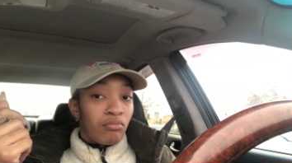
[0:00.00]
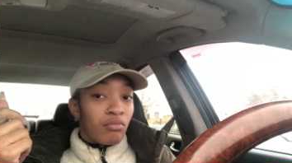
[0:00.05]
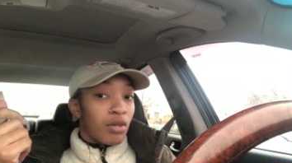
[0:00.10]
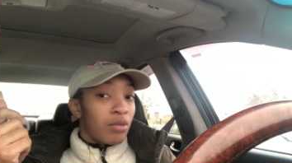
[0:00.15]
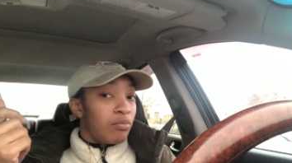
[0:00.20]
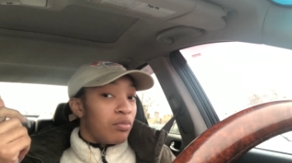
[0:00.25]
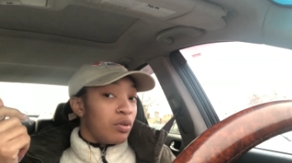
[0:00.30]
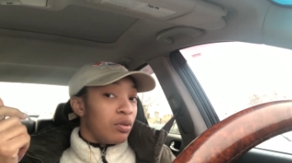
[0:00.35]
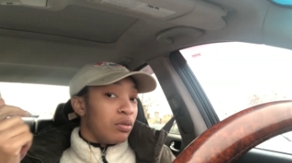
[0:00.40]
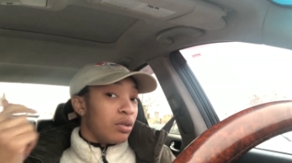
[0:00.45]

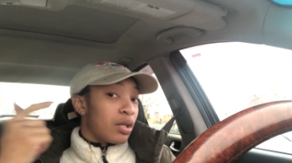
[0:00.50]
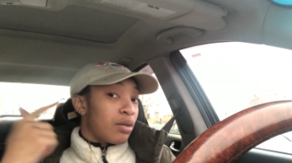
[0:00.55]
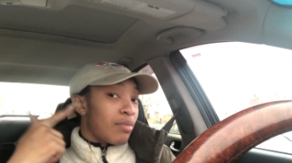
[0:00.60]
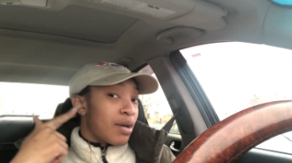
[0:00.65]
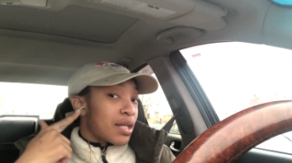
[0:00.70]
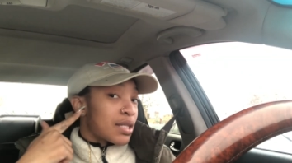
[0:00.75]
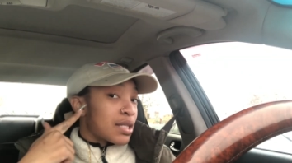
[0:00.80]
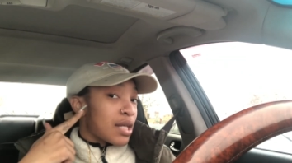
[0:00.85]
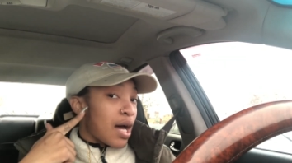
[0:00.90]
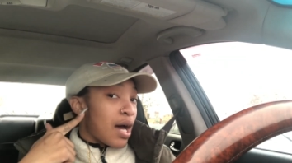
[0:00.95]
Boo! Look at
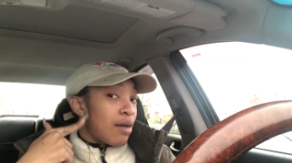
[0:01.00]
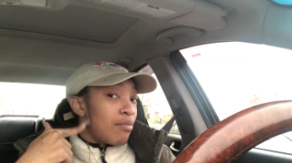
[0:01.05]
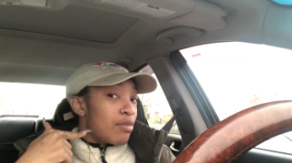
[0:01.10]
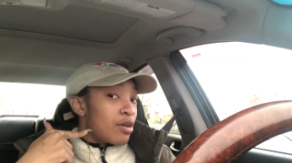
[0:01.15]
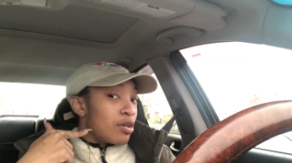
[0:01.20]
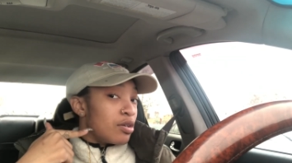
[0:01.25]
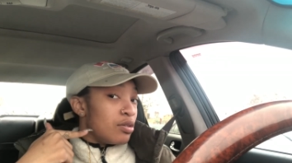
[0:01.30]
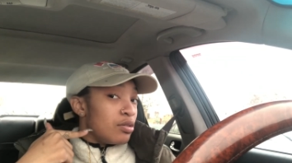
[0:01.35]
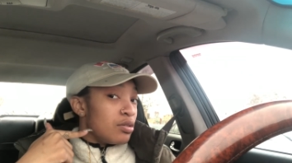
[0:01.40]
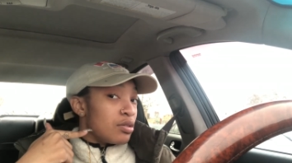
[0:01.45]
my
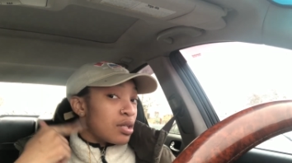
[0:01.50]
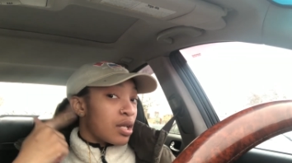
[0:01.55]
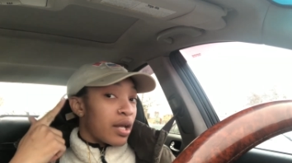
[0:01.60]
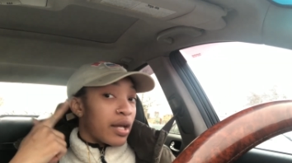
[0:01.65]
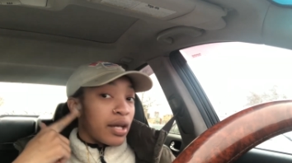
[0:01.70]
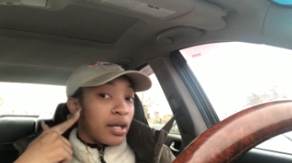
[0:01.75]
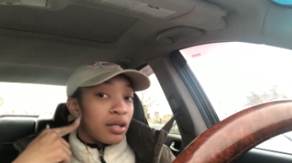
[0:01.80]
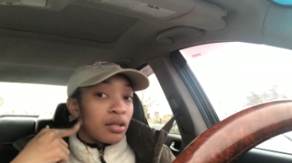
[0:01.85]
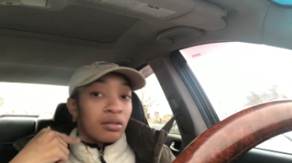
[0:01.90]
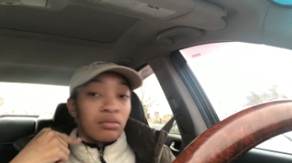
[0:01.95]
sideburns,
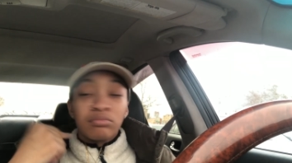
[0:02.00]
like